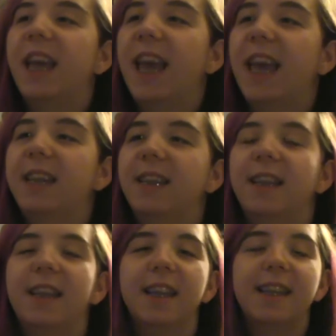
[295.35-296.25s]
and
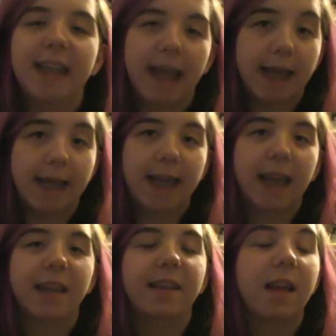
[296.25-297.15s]
Danny
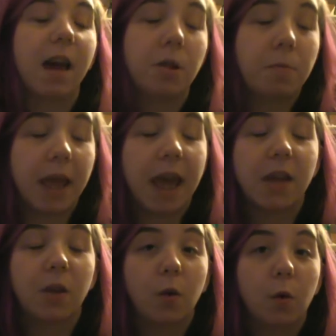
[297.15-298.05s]
and this other
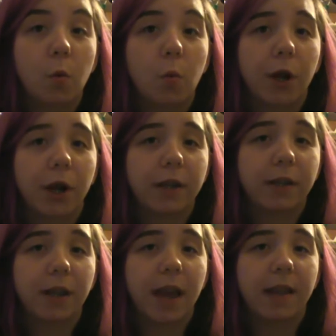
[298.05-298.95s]
man who
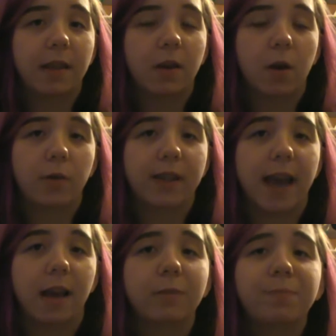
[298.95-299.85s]
worked at the
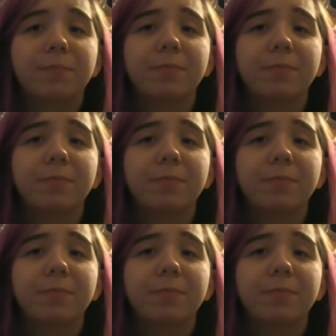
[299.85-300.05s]
hotel,